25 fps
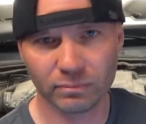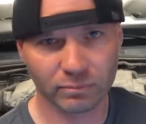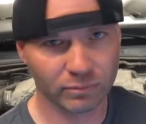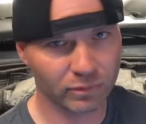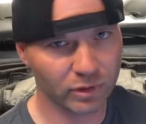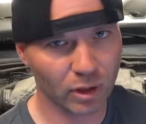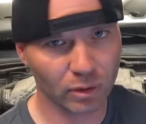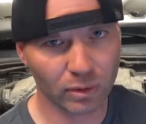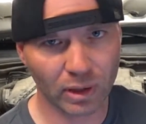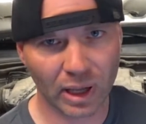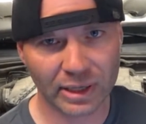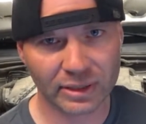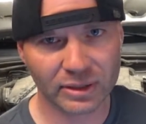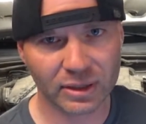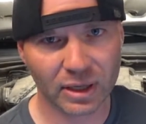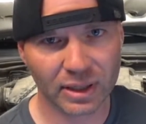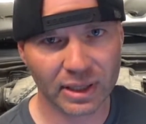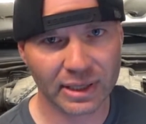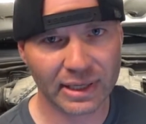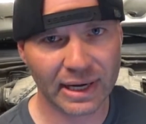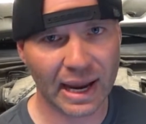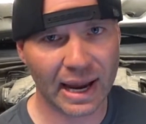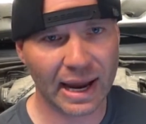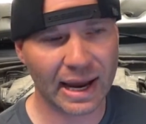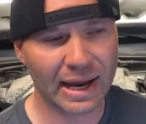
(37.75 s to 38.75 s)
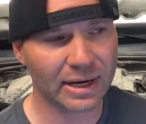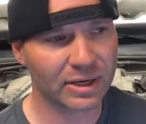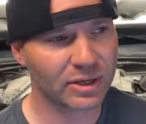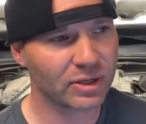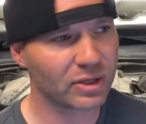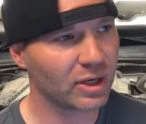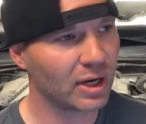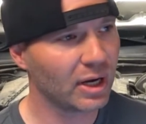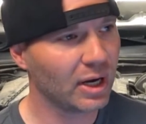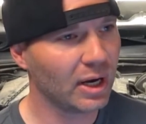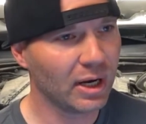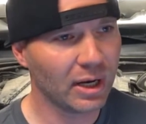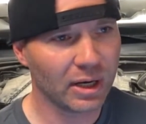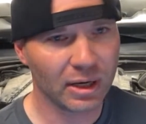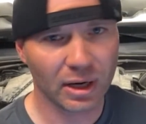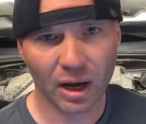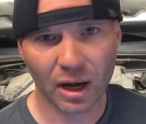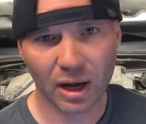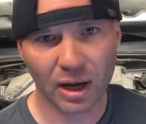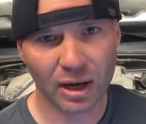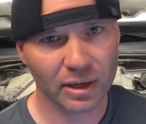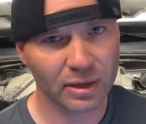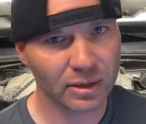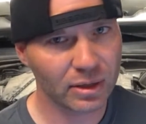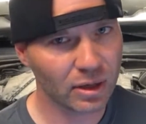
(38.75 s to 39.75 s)
lights on the dash,
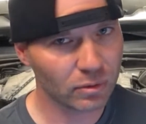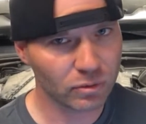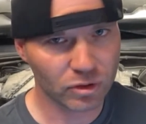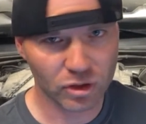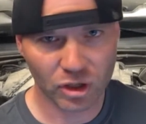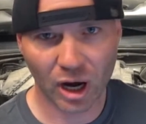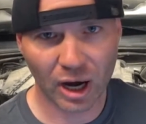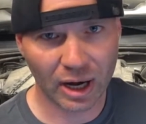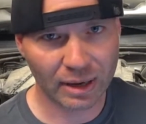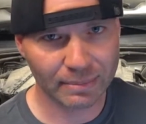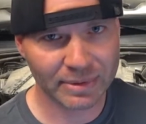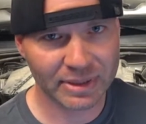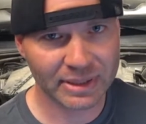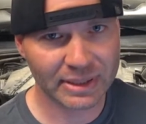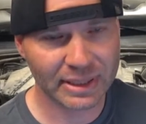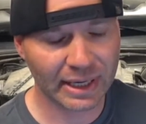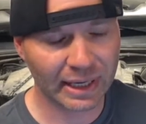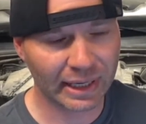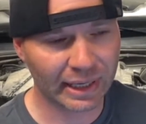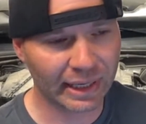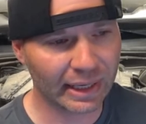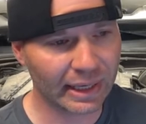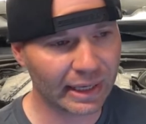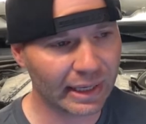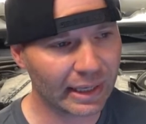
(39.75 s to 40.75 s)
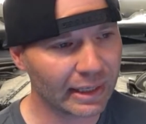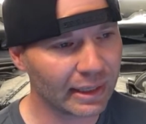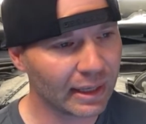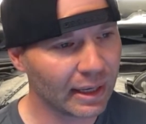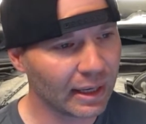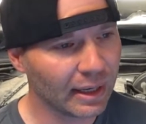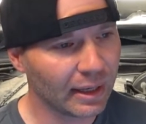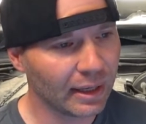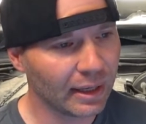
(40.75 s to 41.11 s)
no chimes dinging.